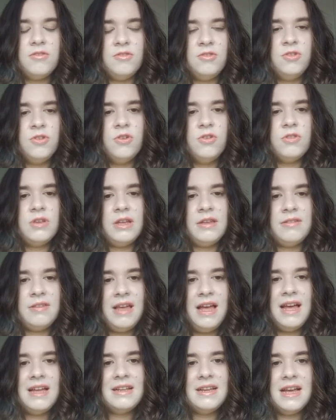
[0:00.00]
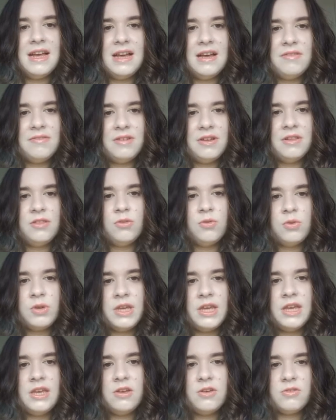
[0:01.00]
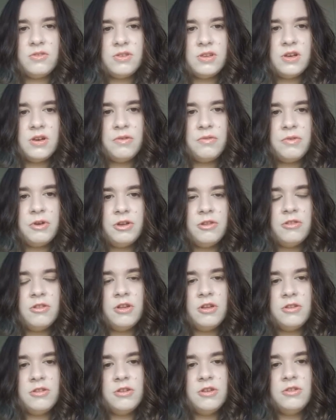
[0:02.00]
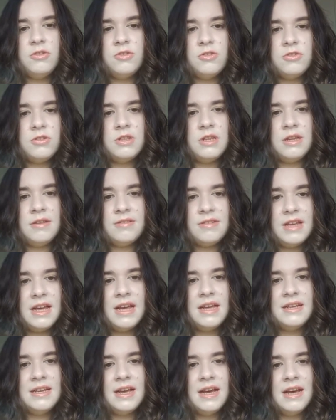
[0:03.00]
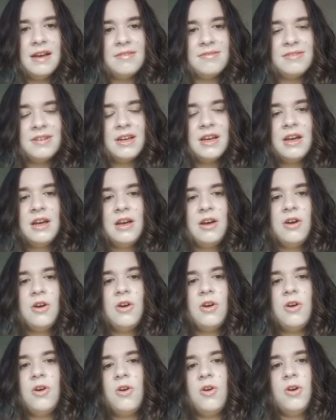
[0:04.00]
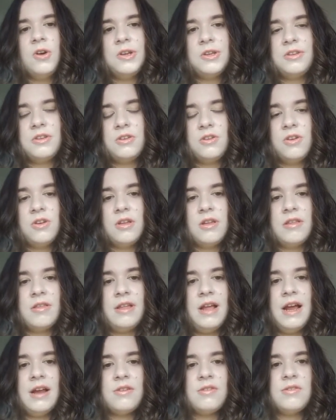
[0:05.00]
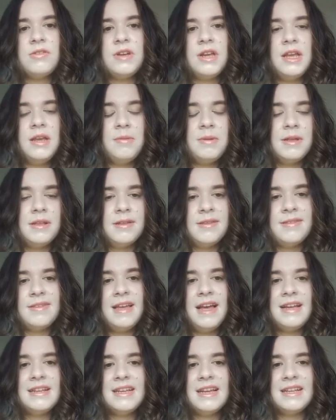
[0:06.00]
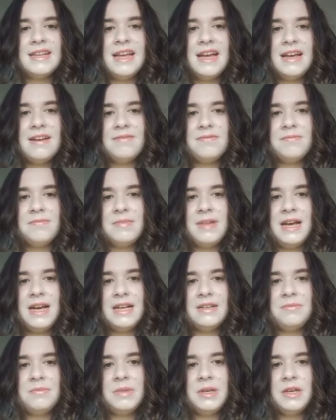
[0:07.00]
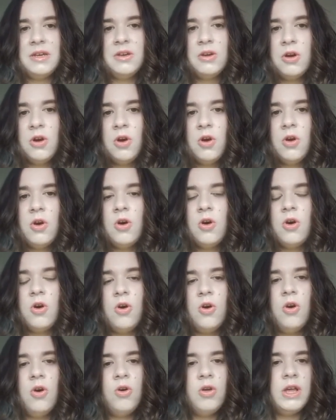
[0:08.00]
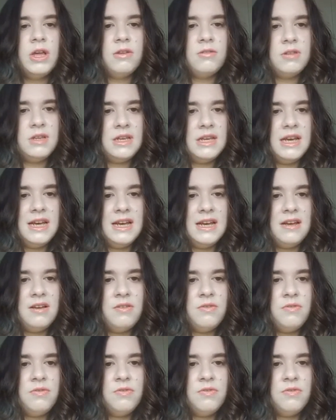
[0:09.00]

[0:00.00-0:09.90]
use a sat nav and locate yourself around London using a sat nav. Honest to God, it's an actual nightmare. The sat nav had me all out of the gaff.